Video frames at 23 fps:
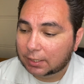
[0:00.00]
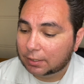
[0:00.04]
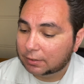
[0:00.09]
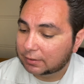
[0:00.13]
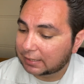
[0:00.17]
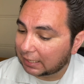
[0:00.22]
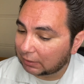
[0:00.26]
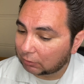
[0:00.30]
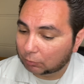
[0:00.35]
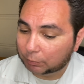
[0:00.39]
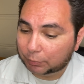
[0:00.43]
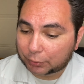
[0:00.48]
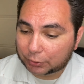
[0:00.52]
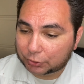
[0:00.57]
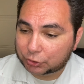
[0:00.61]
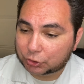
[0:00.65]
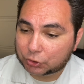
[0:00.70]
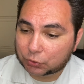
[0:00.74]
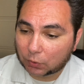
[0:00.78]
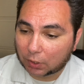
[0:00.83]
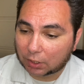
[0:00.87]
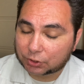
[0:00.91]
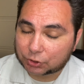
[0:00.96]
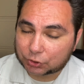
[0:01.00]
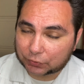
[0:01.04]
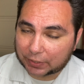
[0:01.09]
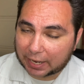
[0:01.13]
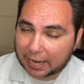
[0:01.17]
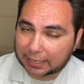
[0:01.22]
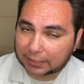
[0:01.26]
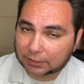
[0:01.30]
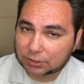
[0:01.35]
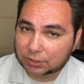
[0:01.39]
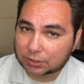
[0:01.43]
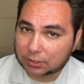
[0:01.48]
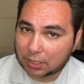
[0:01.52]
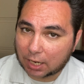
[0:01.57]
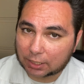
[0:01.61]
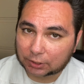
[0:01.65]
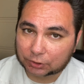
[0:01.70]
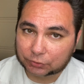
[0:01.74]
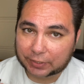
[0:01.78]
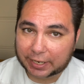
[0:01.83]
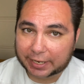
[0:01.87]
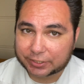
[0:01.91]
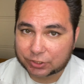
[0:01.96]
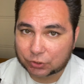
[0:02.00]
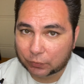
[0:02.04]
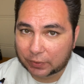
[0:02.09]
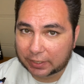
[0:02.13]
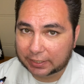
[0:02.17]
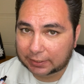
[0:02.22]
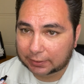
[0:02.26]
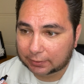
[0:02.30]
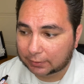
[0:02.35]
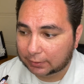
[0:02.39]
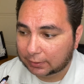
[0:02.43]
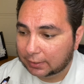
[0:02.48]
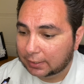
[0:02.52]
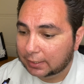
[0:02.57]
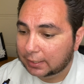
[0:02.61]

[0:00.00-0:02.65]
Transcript: That will put you on track to not graduating.